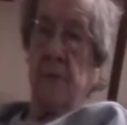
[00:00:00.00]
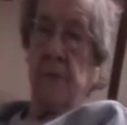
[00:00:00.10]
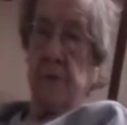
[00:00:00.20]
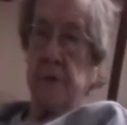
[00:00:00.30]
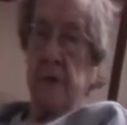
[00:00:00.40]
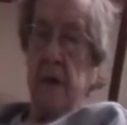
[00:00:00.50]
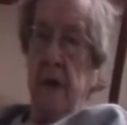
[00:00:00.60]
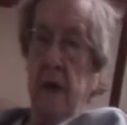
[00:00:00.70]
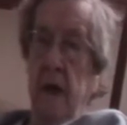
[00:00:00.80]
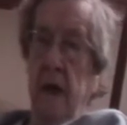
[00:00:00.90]
first,
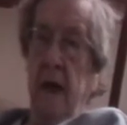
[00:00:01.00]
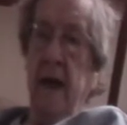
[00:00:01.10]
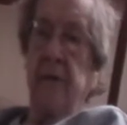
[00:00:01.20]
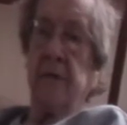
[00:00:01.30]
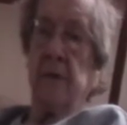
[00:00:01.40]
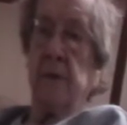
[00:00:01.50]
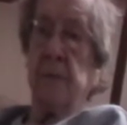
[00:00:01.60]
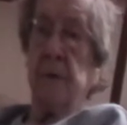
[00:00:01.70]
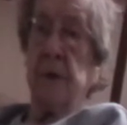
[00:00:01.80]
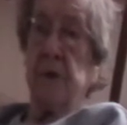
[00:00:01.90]
I had to
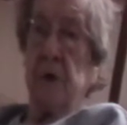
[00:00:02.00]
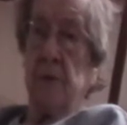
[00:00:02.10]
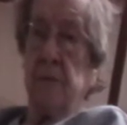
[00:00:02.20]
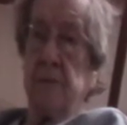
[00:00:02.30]
quit my job